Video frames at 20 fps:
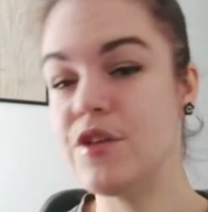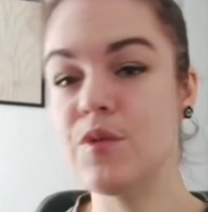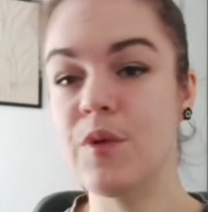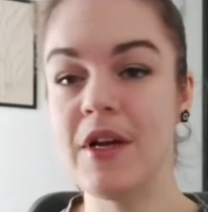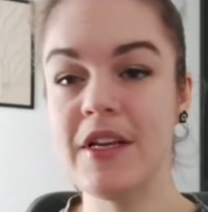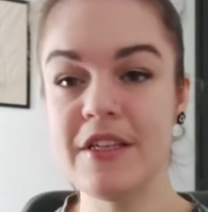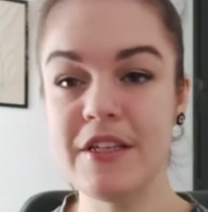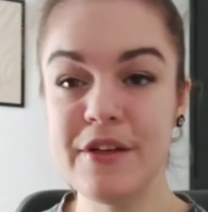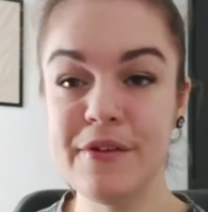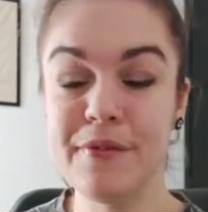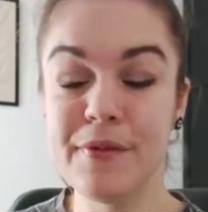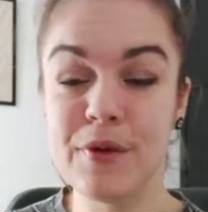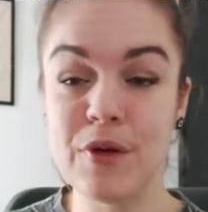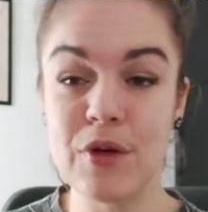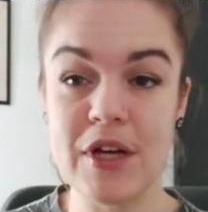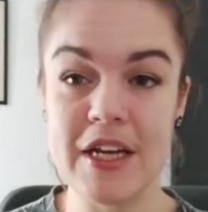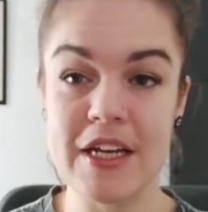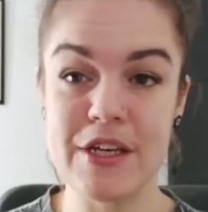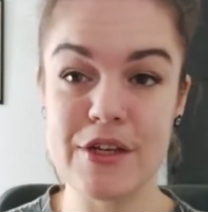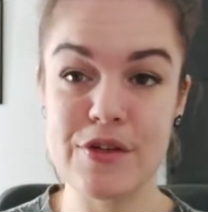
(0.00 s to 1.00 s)

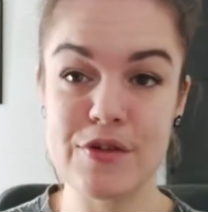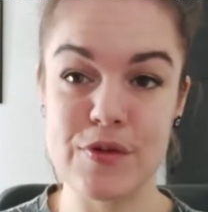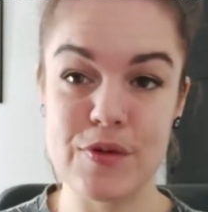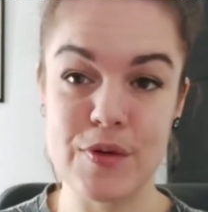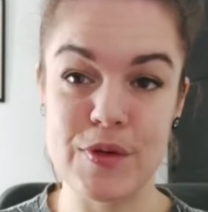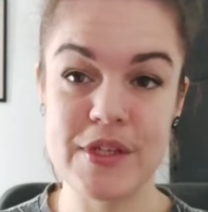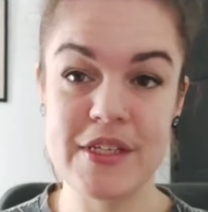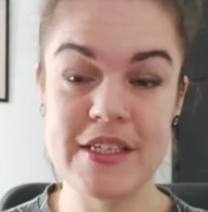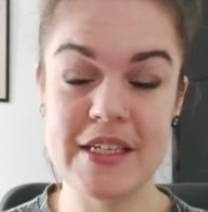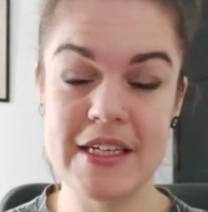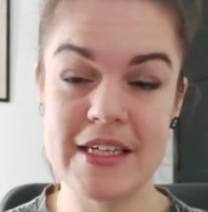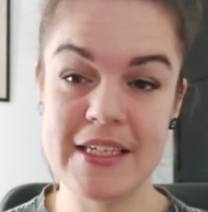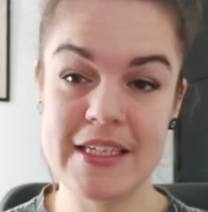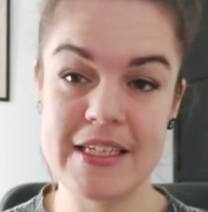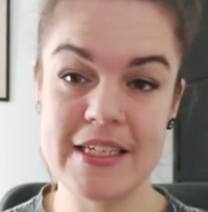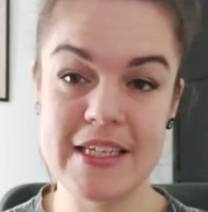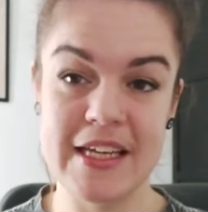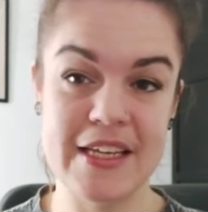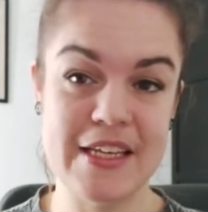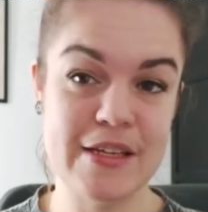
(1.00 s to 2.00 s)
24-inch or
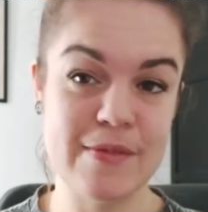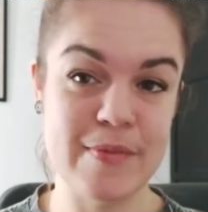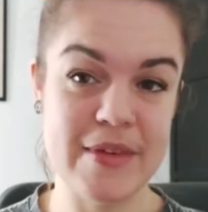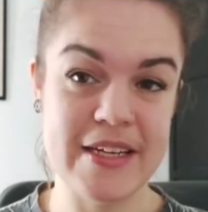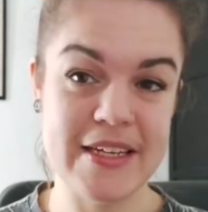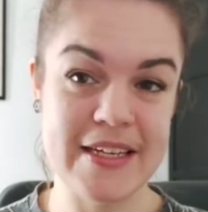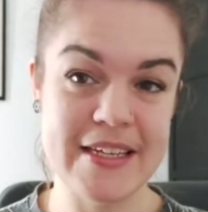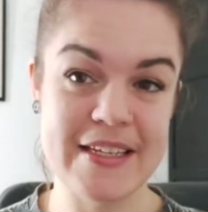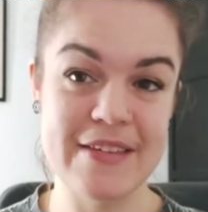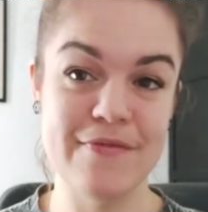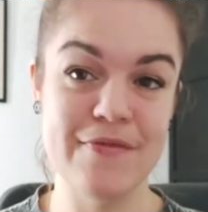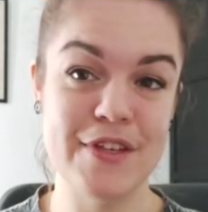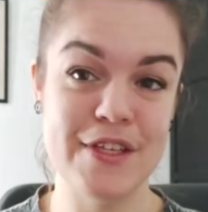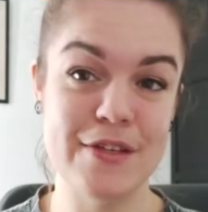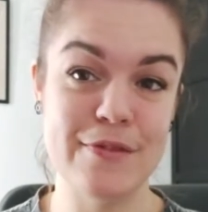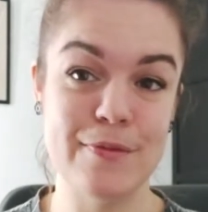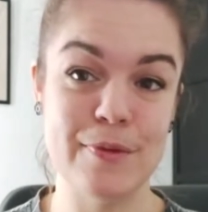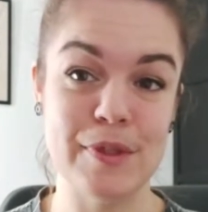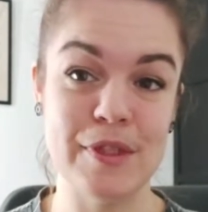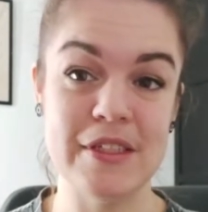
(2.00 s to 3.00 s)
60 centimetres
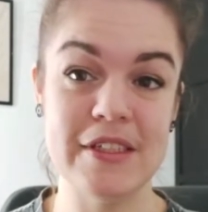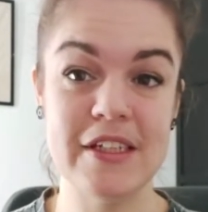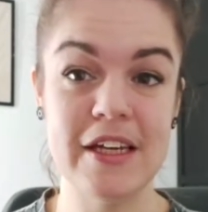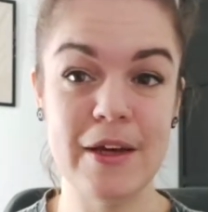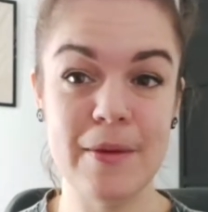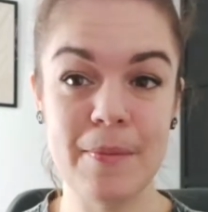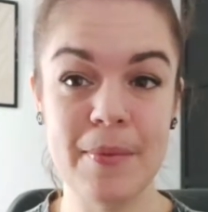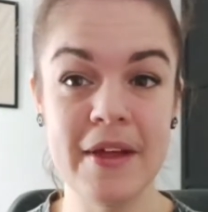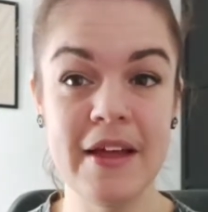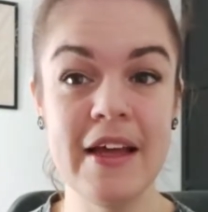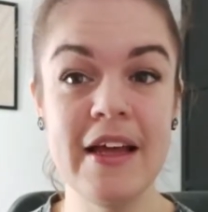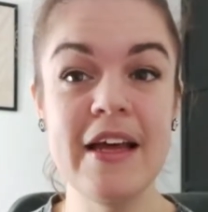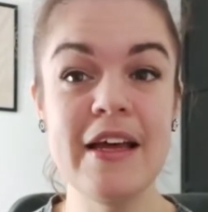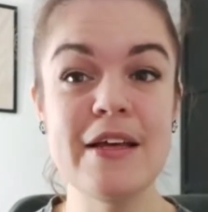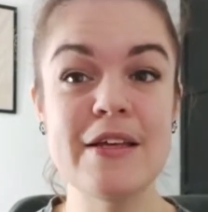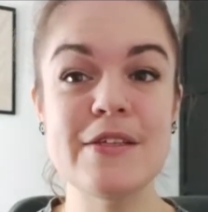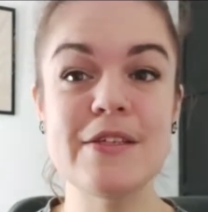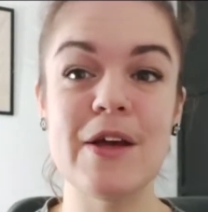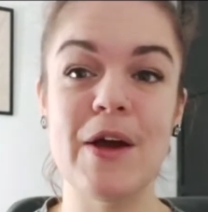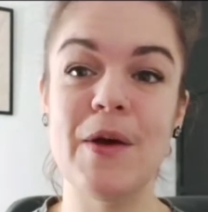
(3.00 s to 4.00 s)
invisible zip.
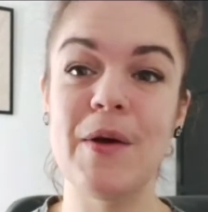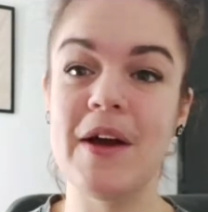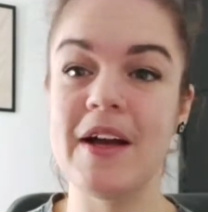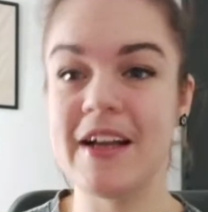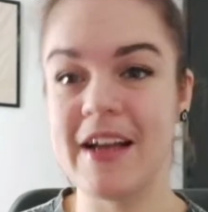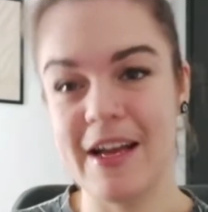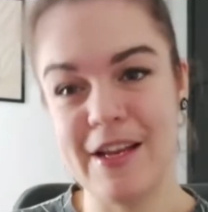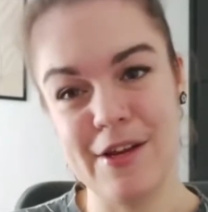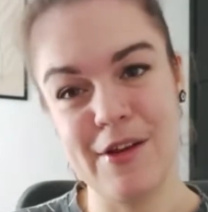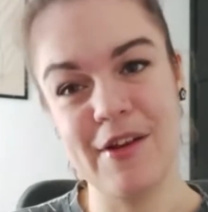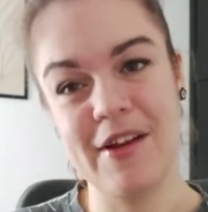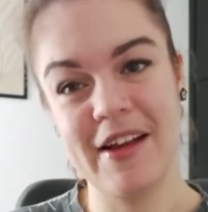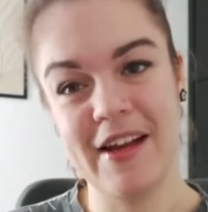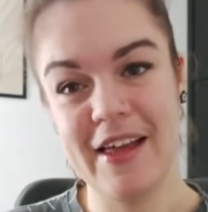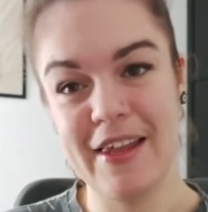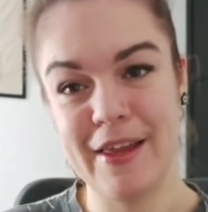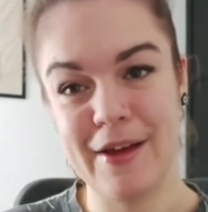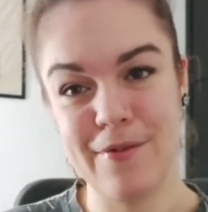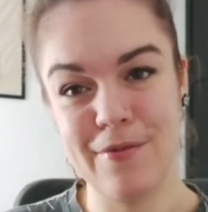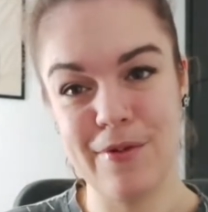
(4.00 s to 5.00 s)
So again, you can
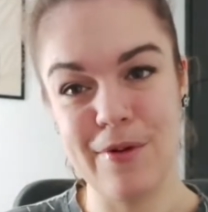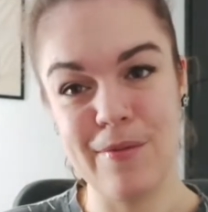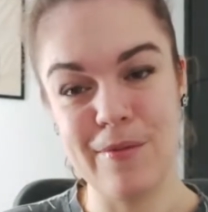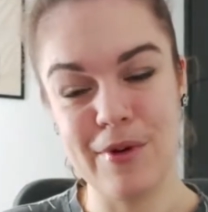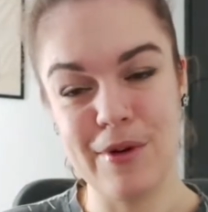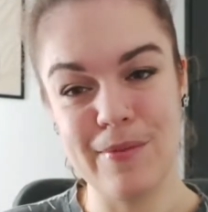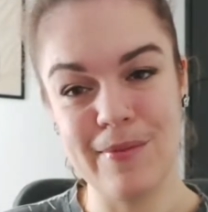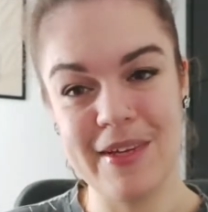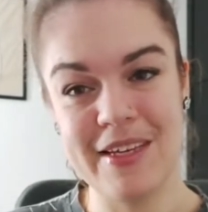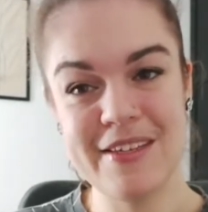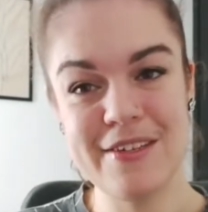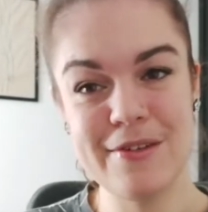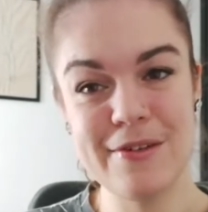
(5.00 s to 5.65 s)
get that from Bombay